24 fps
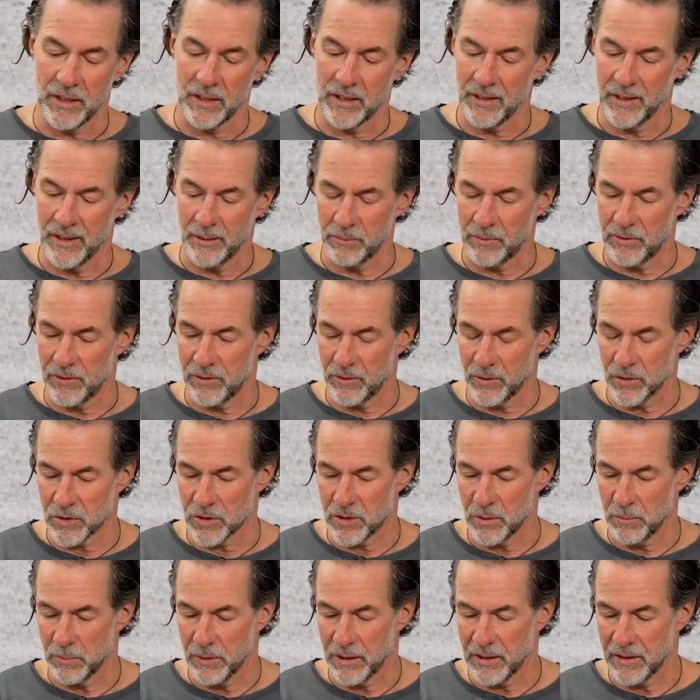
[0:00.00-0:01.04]
This is the
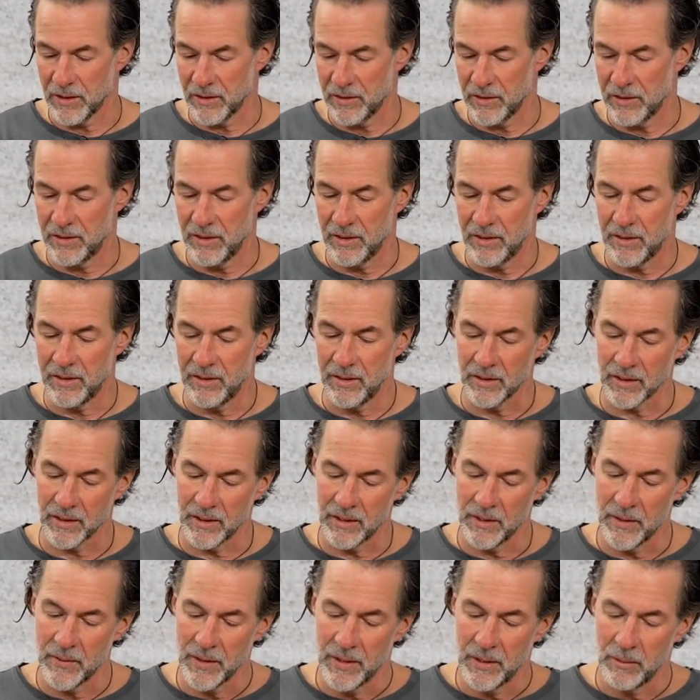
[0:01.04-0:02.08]
first time I own these
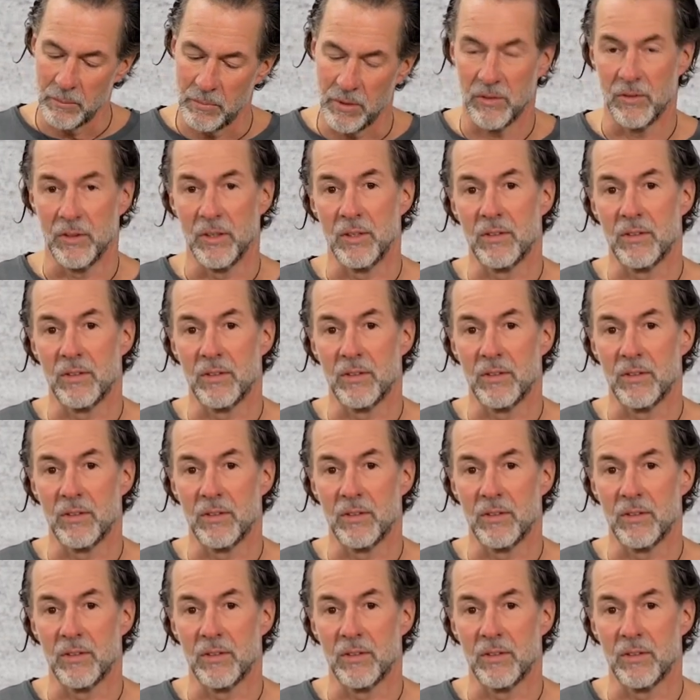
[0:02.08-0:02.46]
animals.